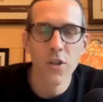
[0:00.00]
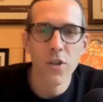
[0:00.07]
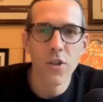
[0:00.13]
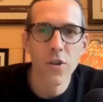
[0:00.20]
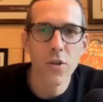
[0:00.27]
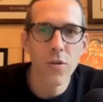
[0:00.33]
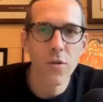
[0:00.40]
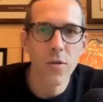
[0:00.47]

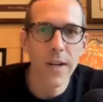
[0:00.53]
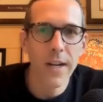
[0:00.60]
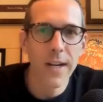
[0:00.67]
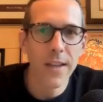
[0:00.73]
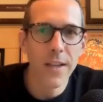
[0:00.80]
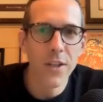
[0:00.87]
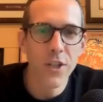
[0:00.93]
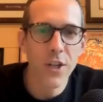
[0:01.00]
Do you get
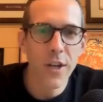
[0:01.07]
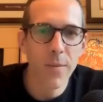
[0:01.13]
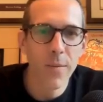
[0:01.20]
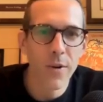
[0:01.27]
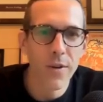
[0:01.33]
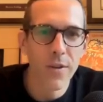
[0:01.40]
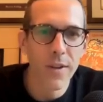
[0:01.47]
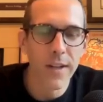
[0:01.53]
in the gym,
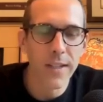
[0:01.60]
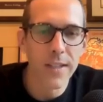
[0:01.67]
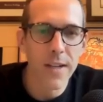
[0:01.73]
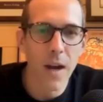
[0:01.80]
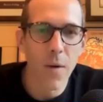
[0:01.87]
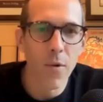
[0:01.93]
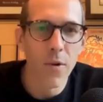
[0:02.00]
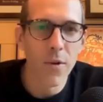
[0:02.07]
or do you think it's
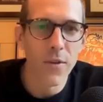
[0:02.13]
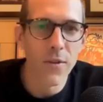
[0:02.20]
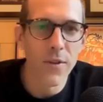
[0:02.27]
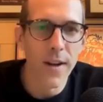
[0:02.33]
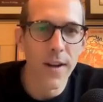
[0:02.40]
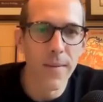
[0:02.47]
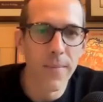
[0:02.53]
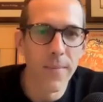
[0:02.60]
not worth your
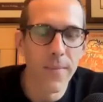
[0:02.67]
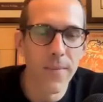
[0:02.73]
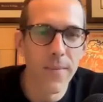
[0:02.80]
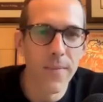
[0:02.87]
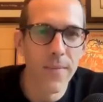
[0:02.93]
time?